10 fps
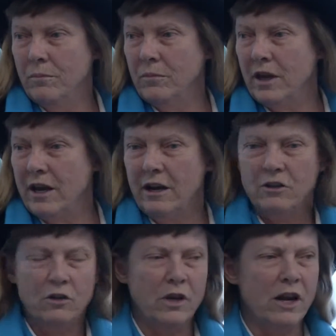You
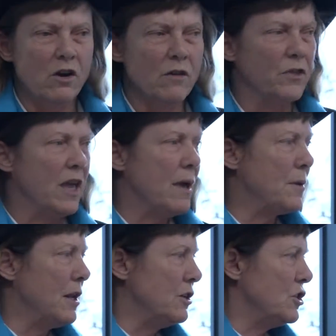can get it off the
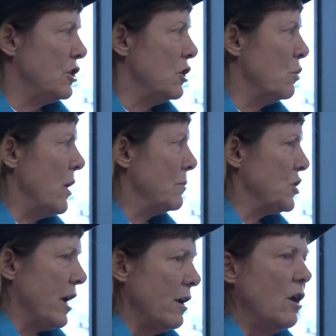Capital Institute
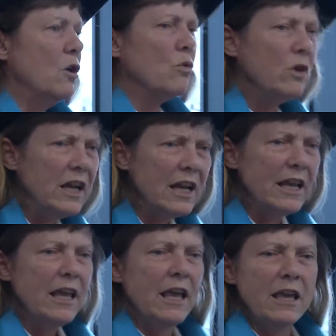website.
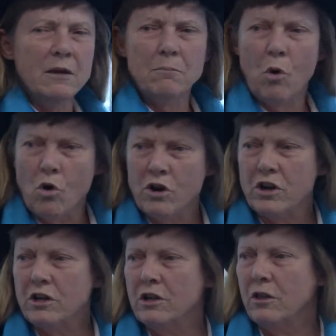Really
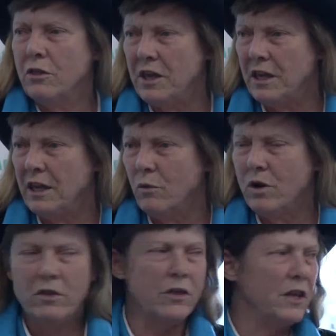important thinking. One
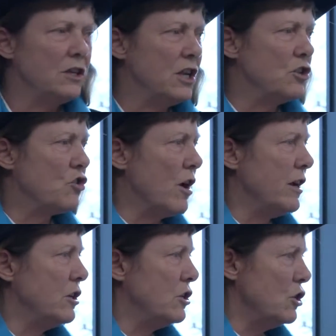of the things he's trying
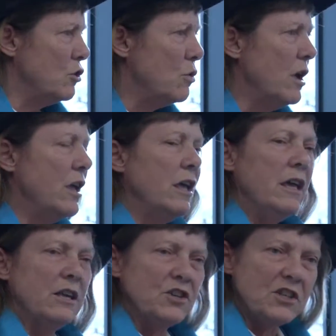to do
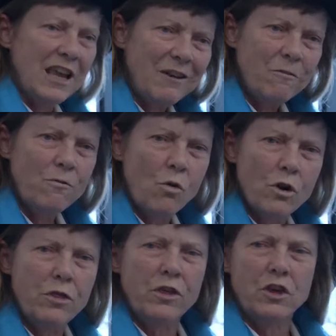is set forth
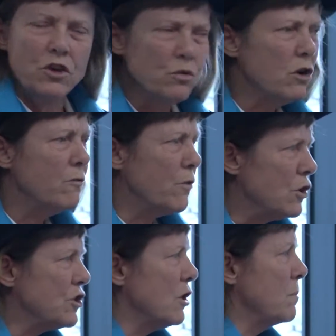the
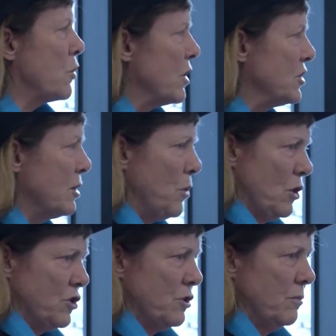universal principles